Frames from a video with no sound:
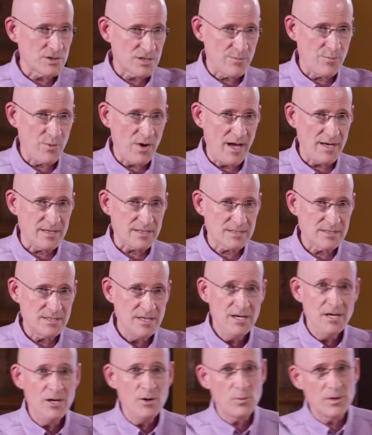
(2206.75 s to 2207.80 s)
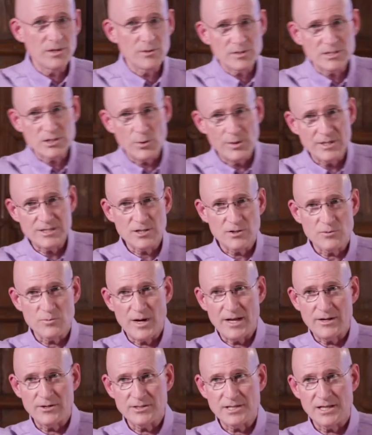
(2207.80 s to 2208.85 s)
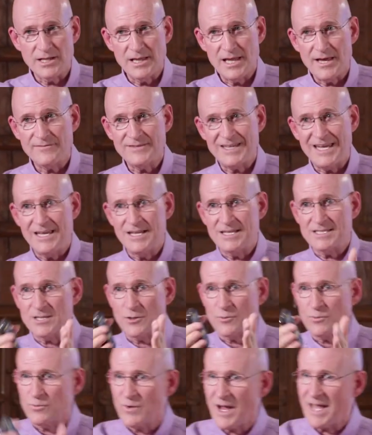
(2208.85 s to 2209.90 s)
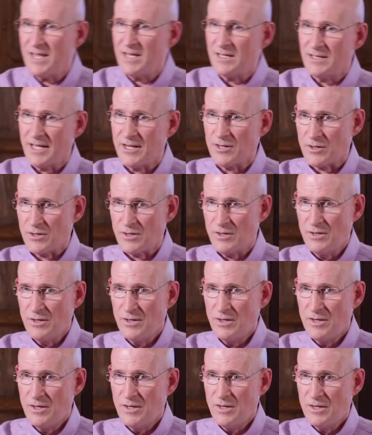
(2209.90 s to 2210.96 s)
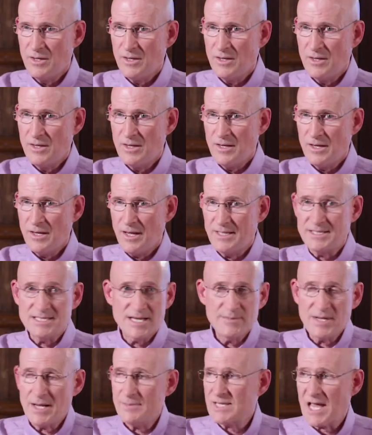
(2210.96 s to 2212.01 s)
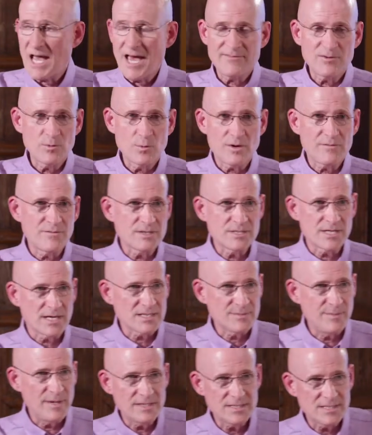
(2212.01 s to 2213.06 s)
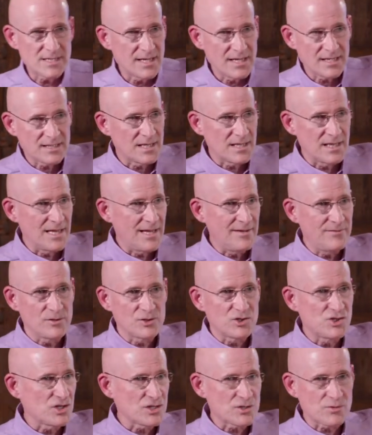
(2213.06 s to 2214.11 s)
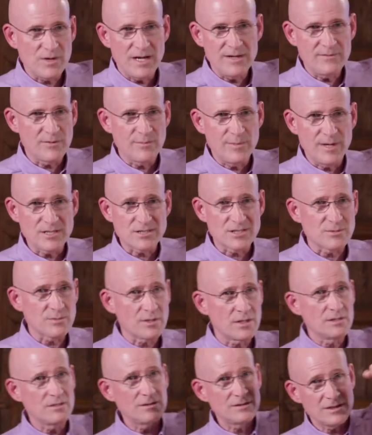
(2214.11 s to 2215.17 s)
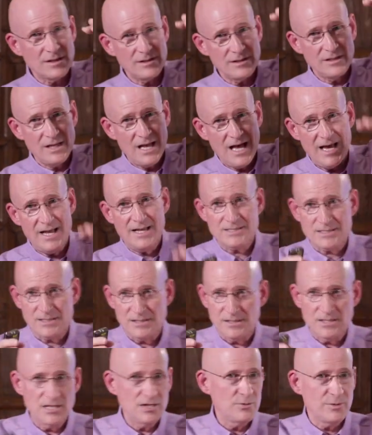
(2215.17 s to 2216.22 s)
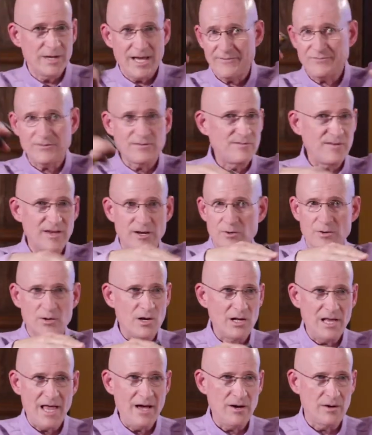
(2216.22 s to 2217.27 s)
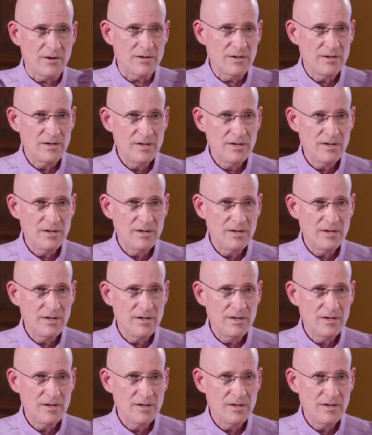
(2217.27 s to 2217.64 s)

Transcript: or suppressed, whether it's going to the right or to the left. It is the regulator. And sometimes I have to work for 6 months to get to the level just right for patients. We go, it's a little high, it's a little low, we have to figure it all out.